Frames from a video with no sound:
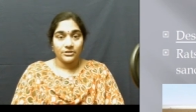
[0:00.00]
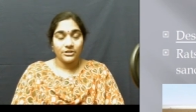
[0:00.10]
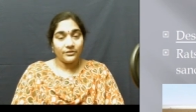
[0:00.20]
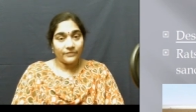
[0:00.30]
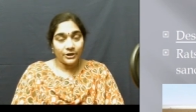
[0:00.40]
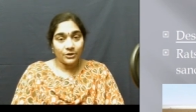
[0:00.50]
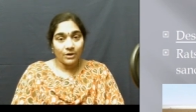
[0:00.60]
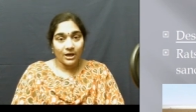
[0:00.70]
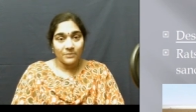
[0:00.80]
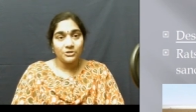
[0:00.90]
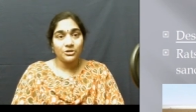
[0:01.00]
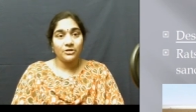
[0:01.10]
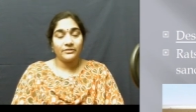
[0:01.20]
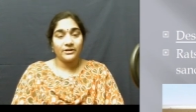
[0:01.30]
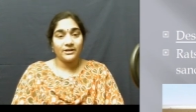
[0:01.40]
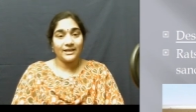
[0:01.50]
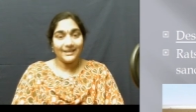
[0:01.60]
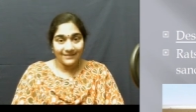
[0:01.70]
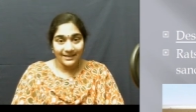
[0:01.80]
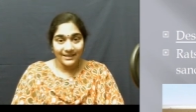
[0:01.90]
So when you observe
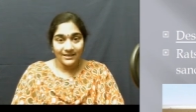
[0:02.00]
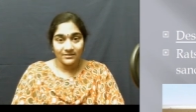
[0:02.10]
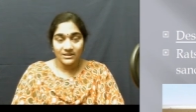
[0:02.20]
keenly